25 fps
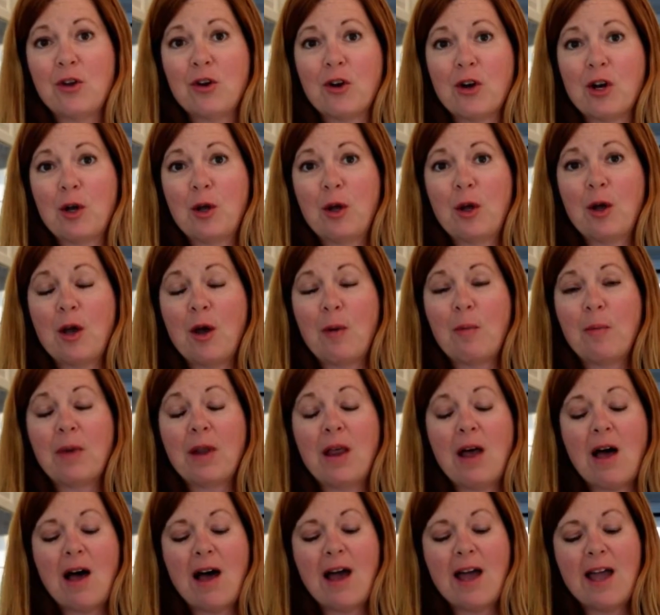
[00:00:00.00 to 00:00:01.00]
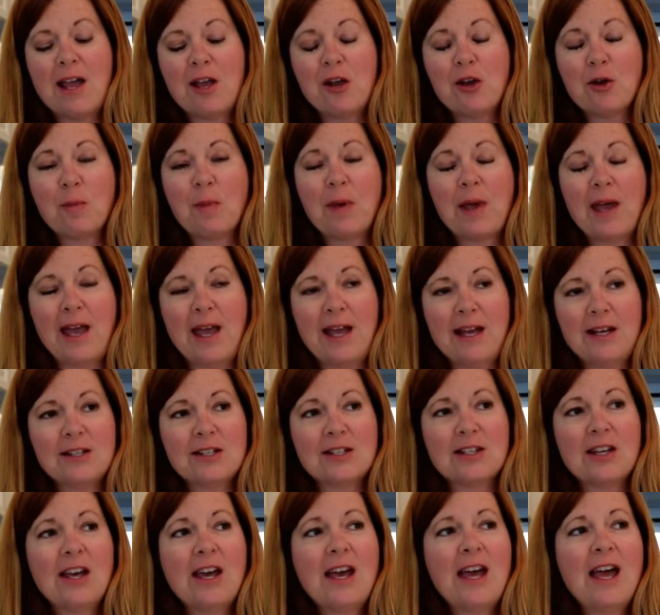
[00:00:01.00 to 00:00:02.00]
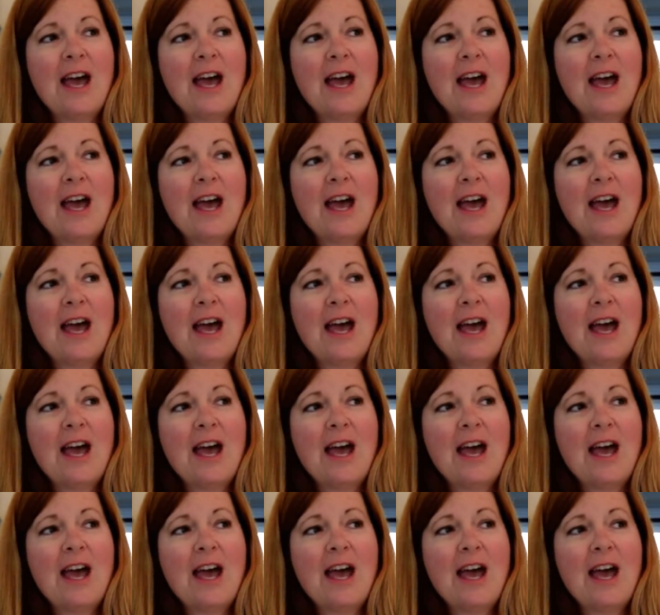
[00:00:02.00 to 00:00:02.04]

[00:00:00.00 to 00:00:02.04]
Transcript: you're going to apply your paint